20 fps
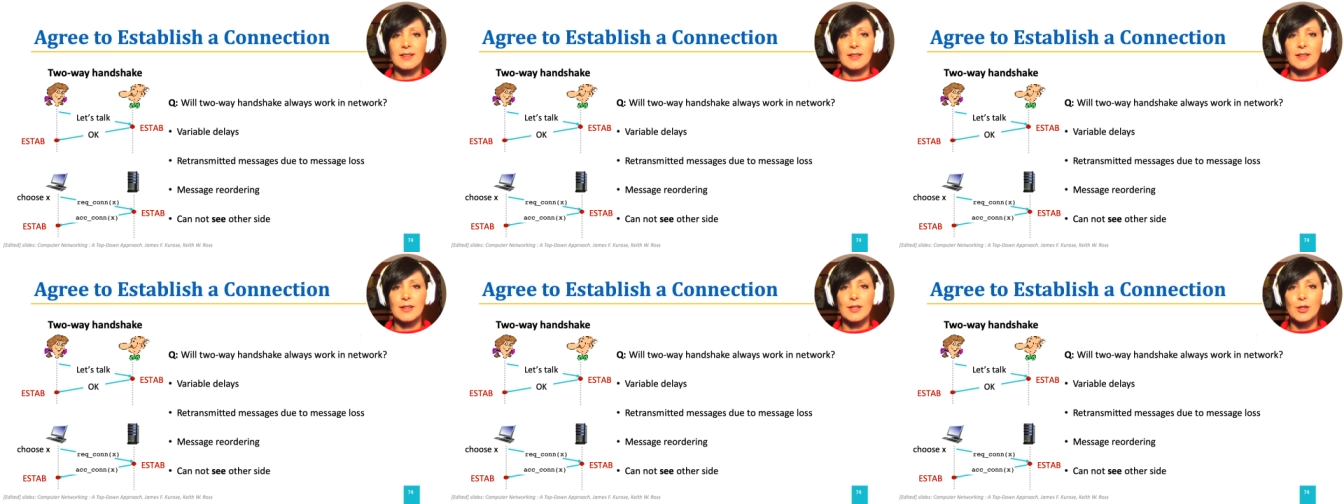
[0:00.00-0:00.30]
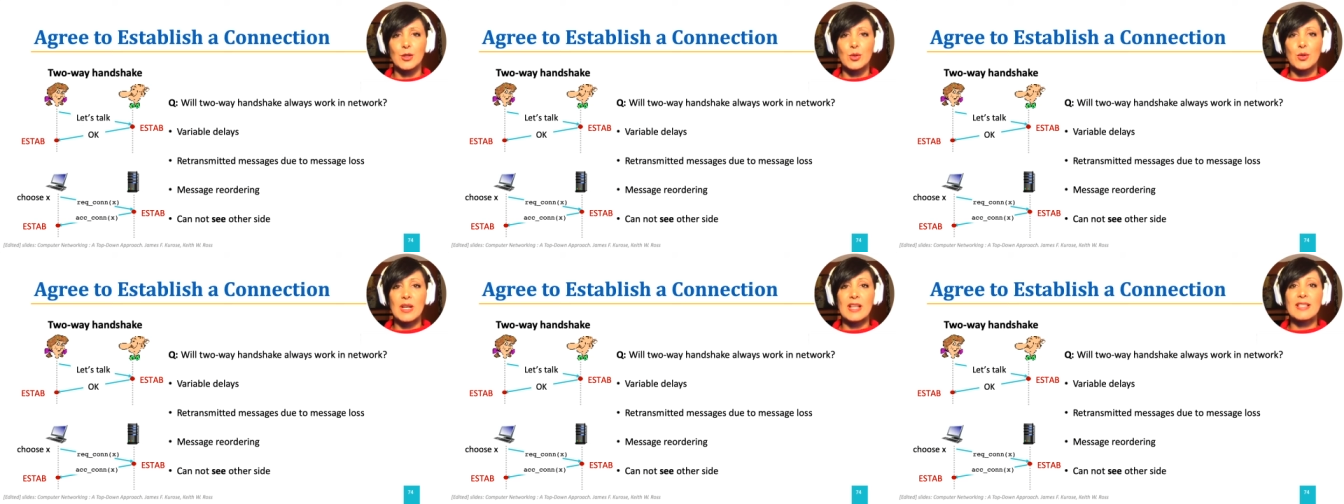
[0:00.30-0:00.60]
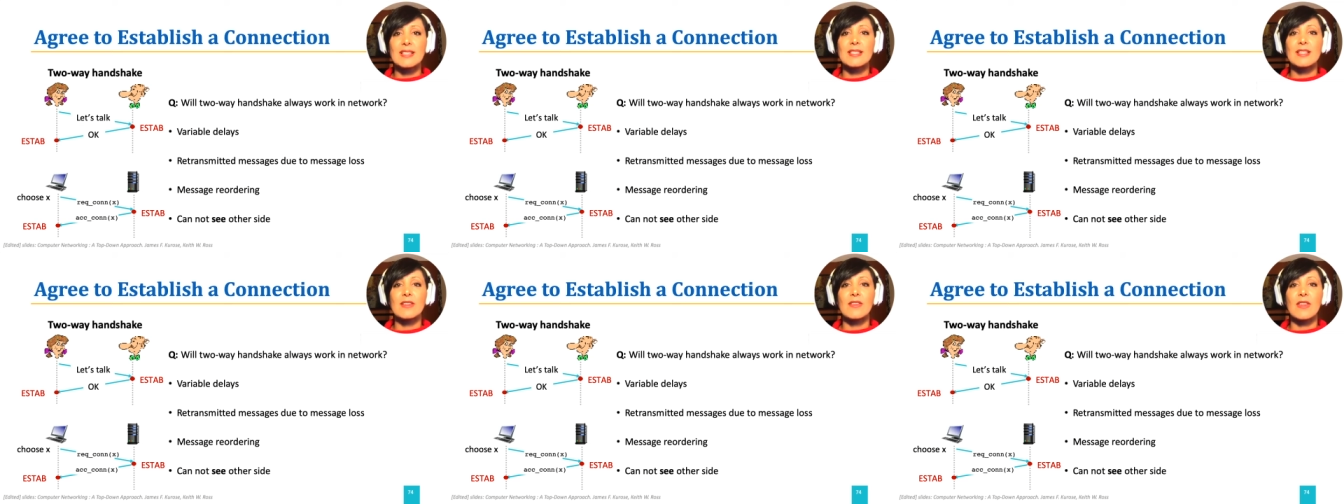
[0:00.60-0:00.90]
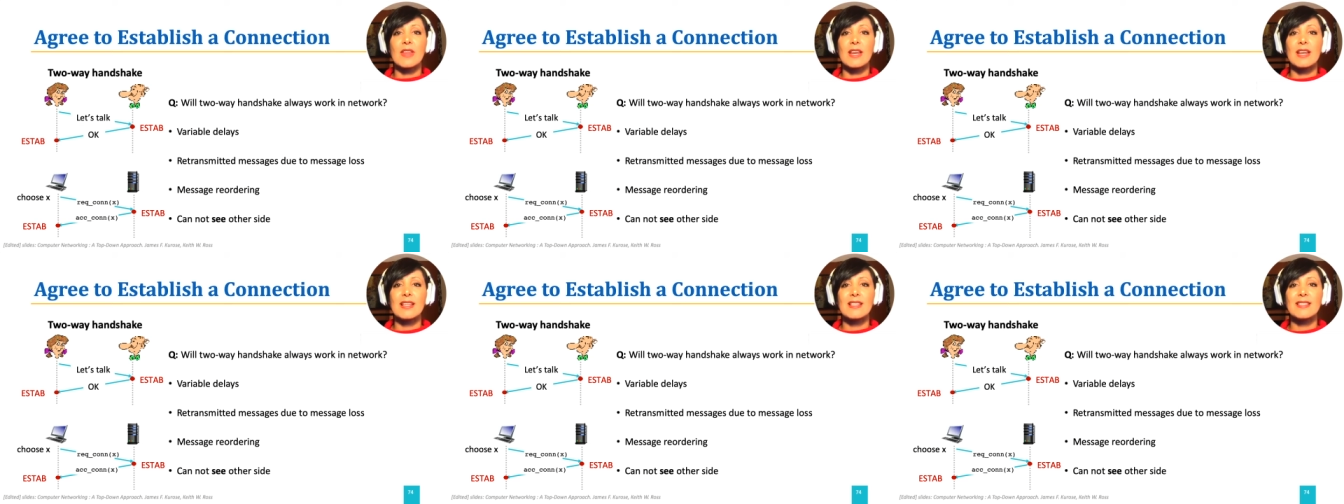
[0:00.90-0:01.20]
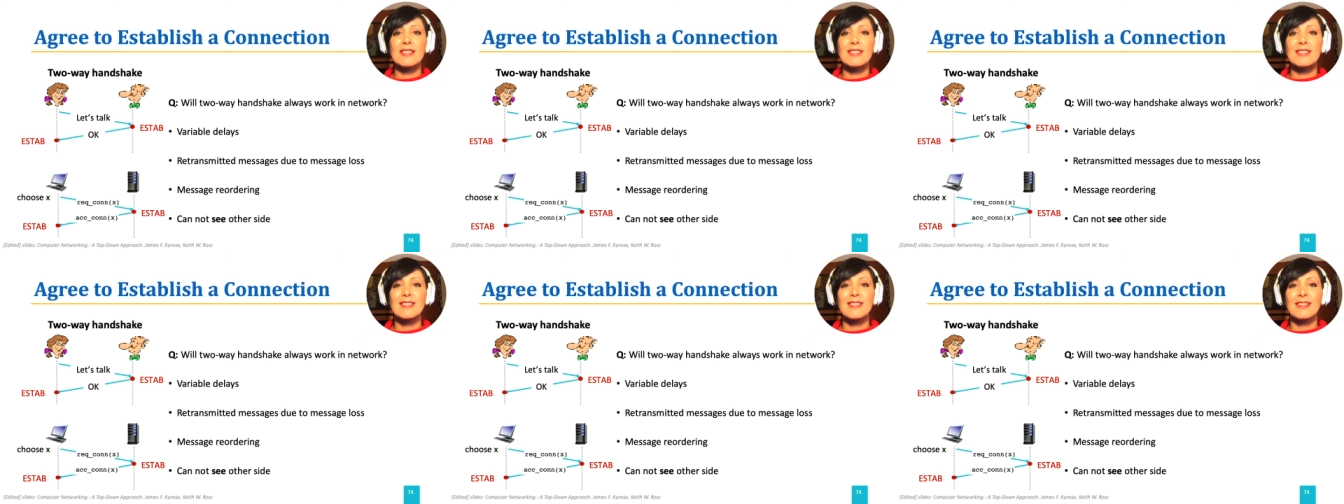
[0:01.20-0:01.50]
To answer
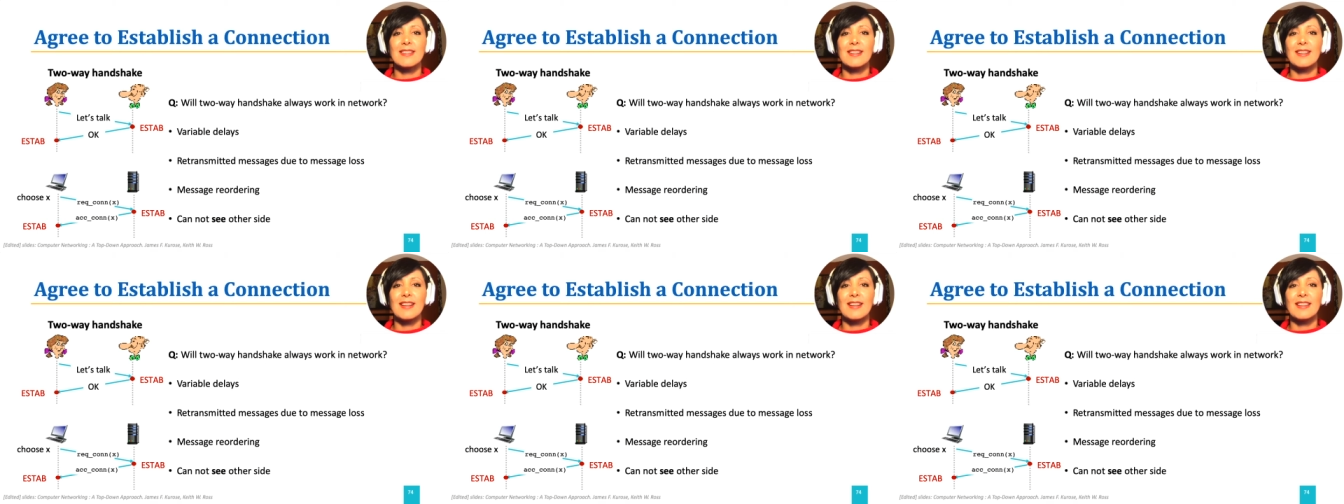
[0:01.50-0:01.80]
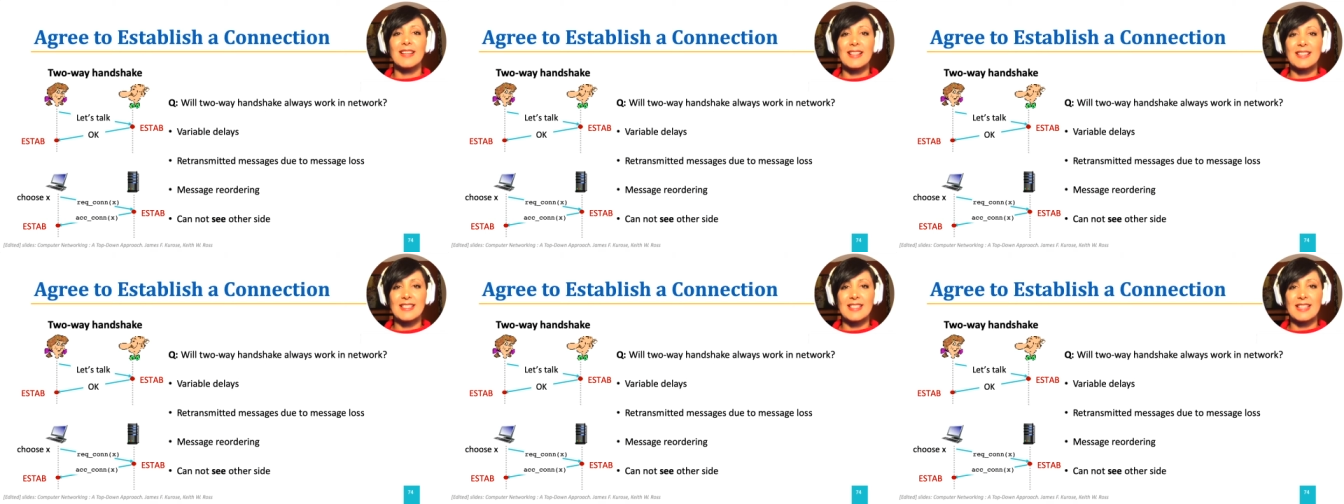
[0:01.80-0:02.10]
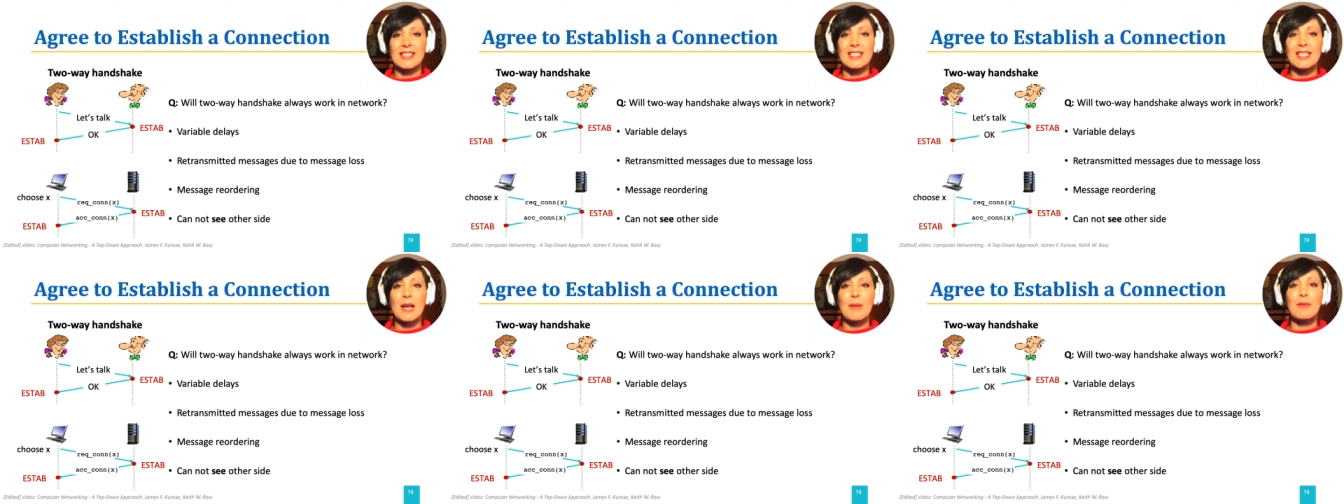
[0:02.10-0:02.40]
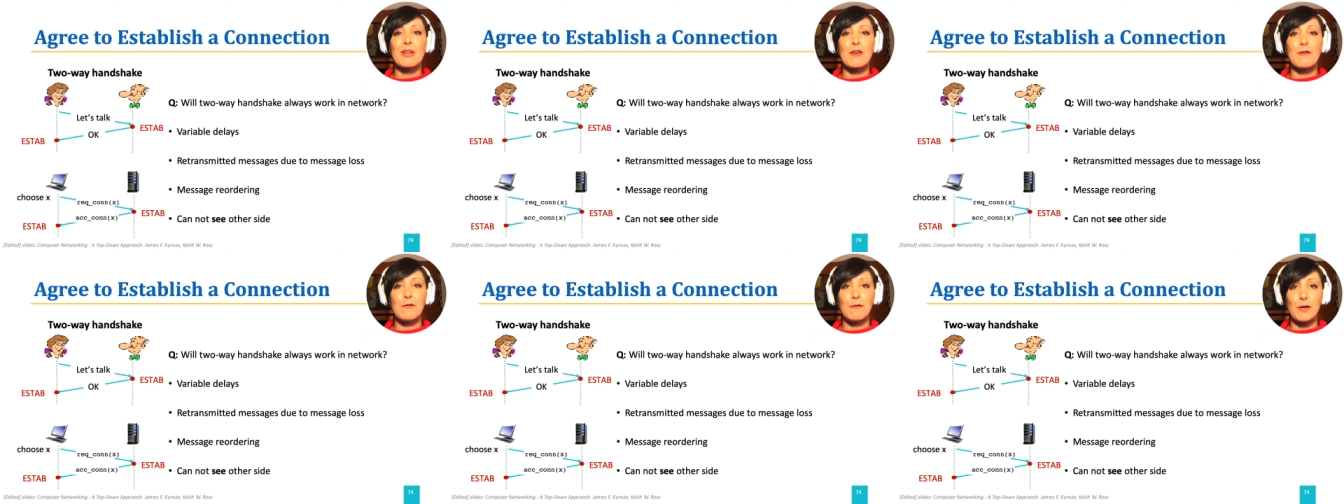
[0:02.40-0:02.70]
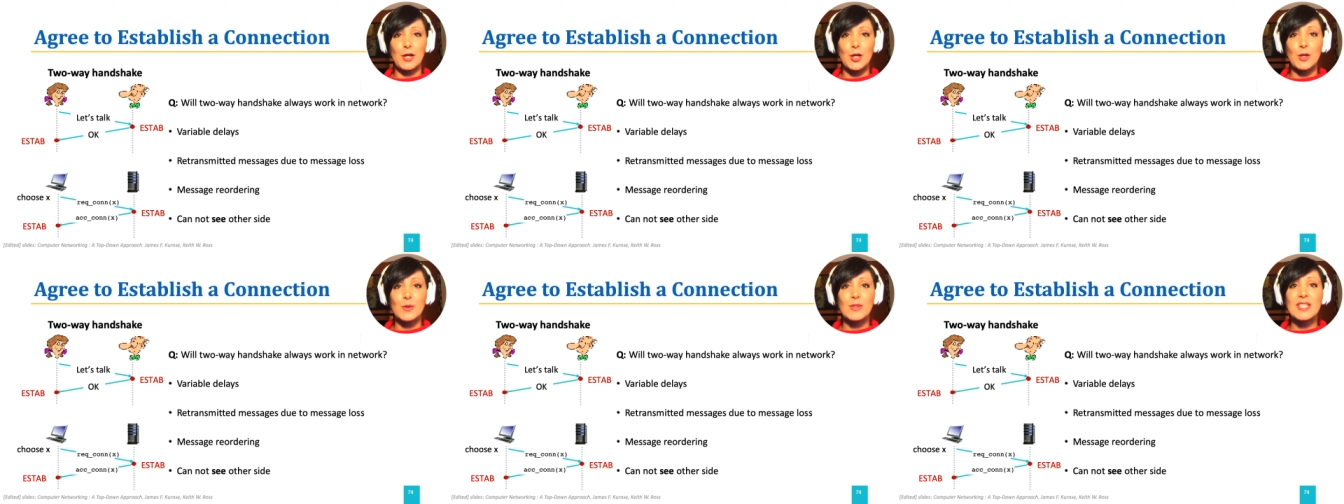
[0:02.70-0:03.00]
this, let's examine a
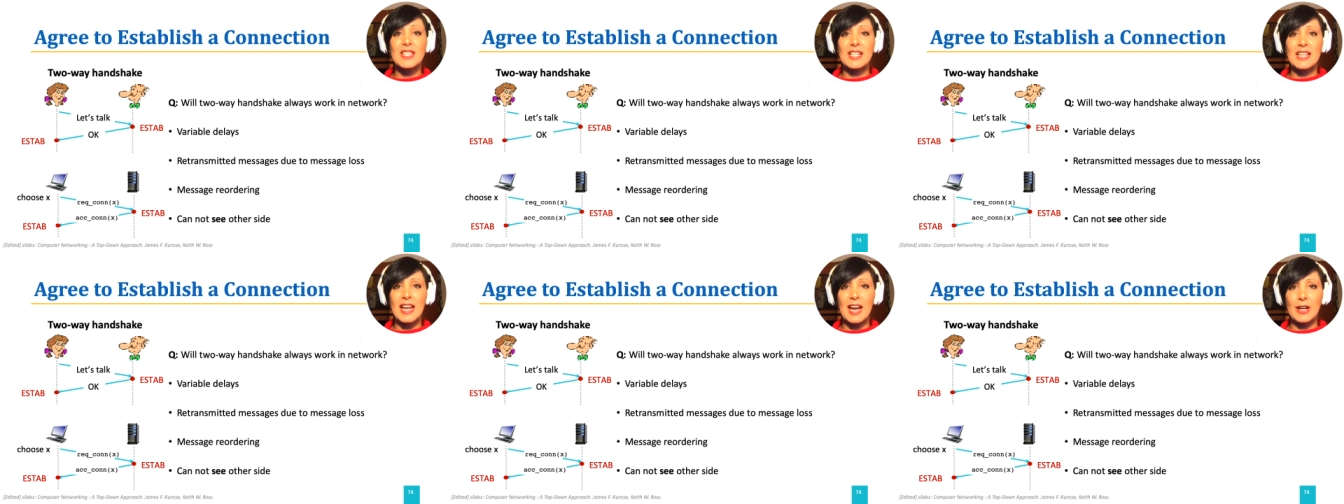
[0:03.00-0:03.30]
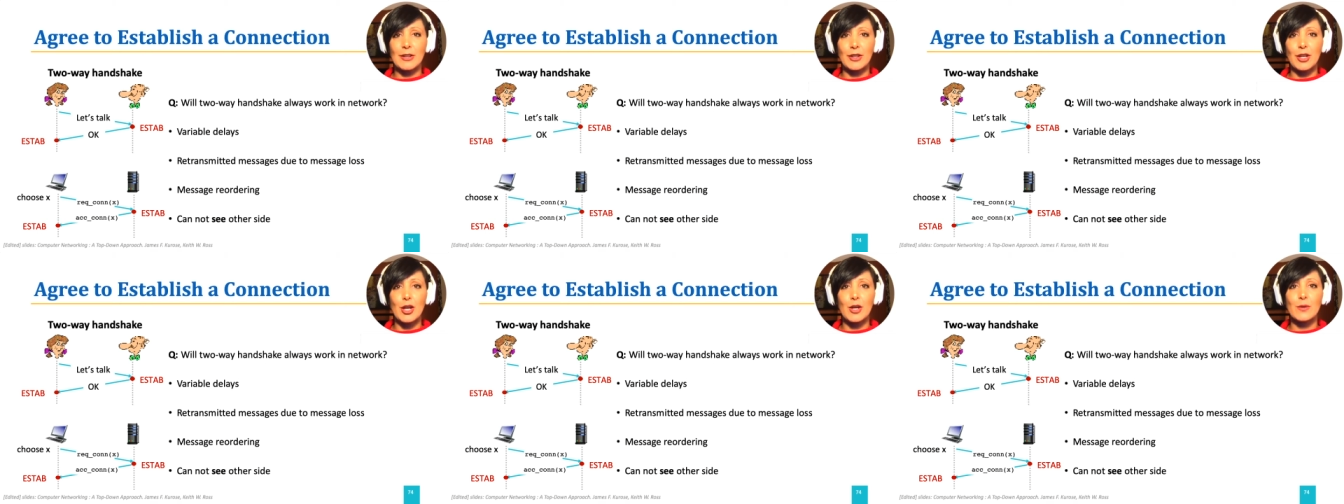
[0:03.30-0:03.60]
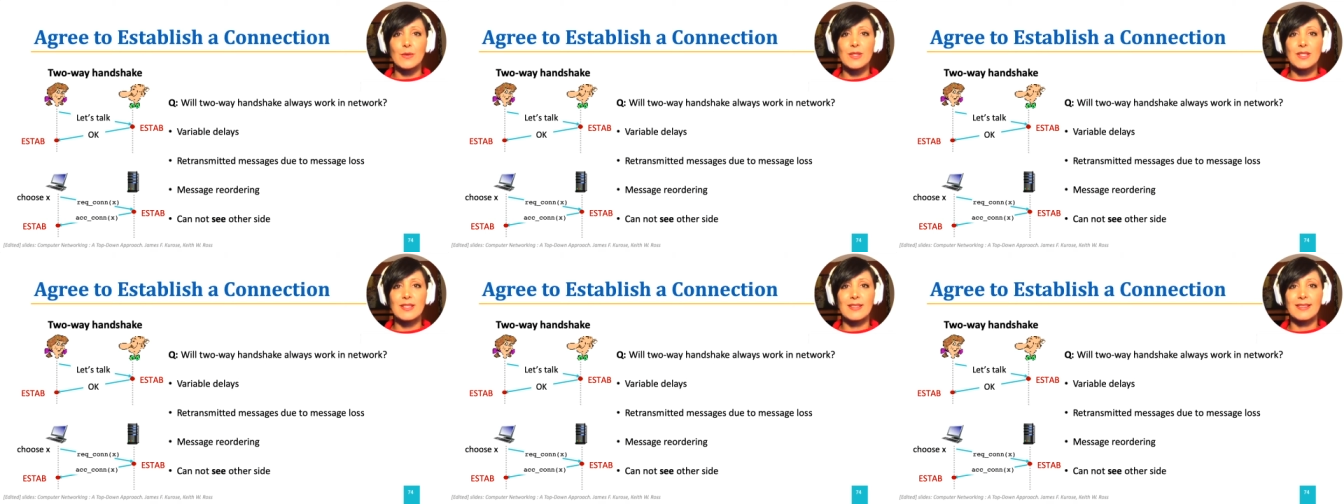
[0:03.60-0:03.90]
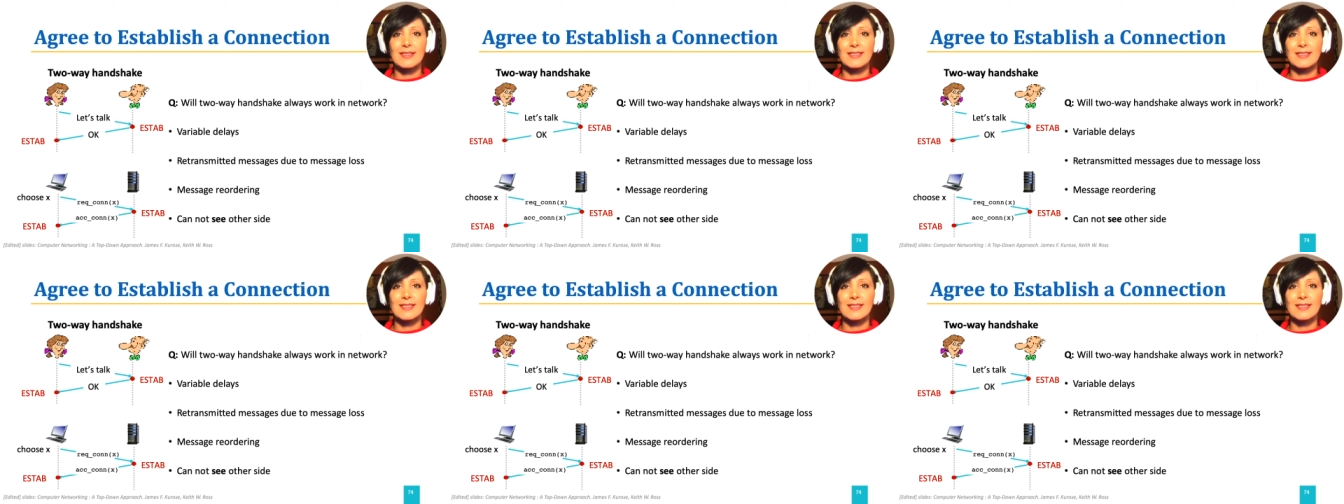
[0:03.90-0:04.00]
few scenarios.